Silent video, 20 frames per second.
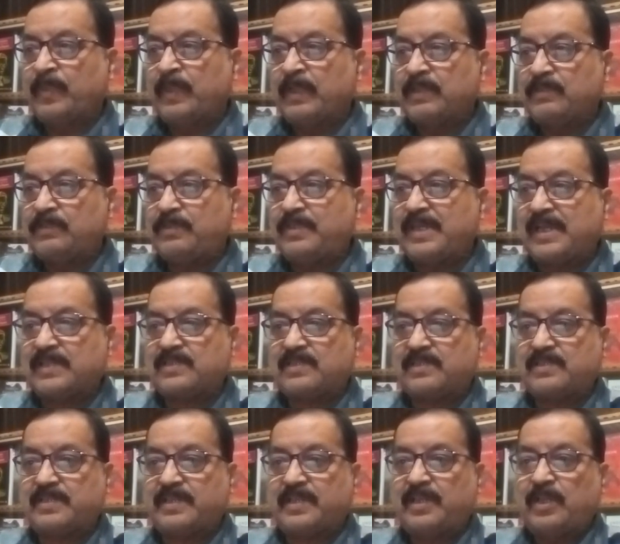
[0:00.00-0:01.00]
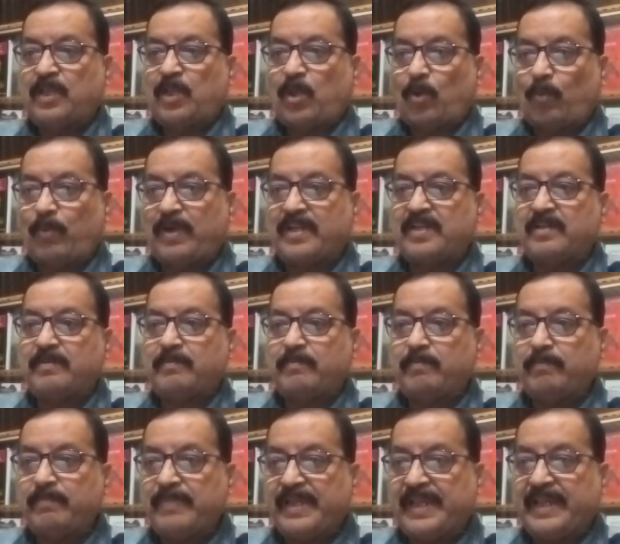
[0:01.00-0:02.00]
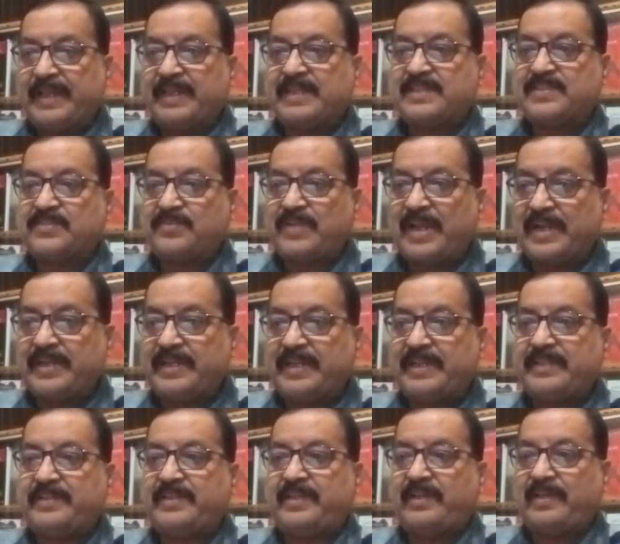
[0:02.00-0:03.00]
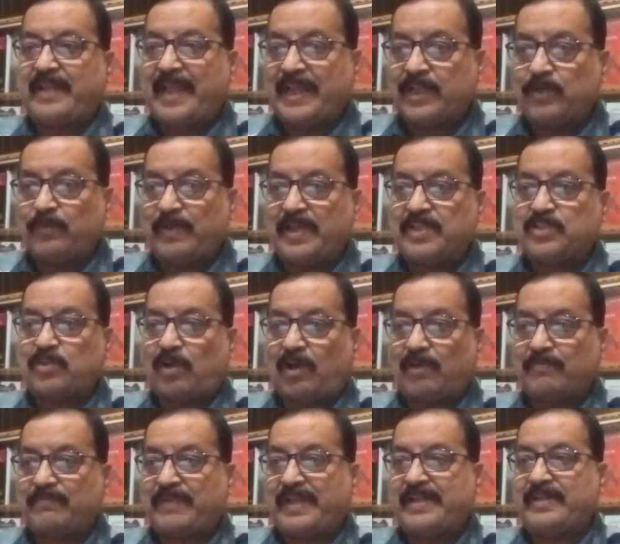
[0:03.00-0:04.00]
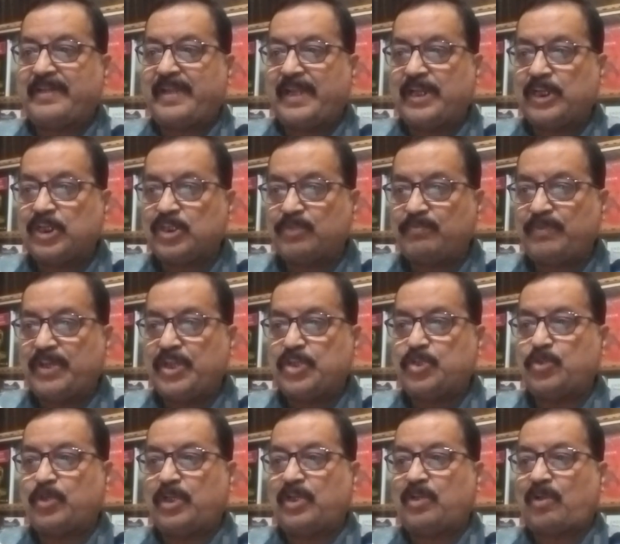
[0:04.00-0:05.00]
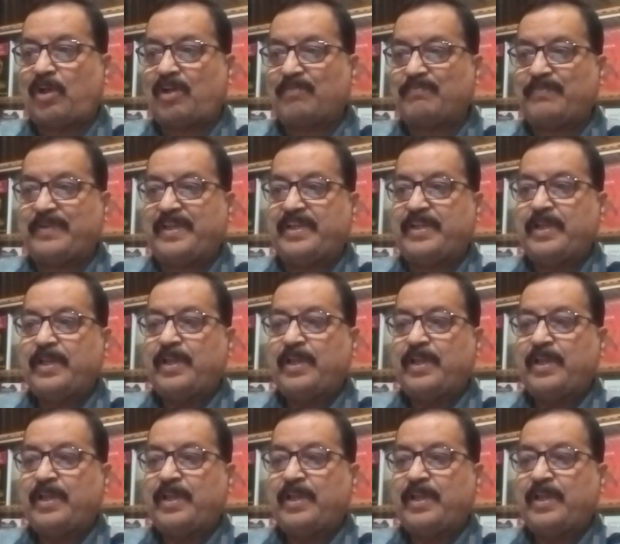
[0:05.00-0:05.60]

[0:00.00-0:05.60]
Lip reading: Thus, one may study the language of an individual of a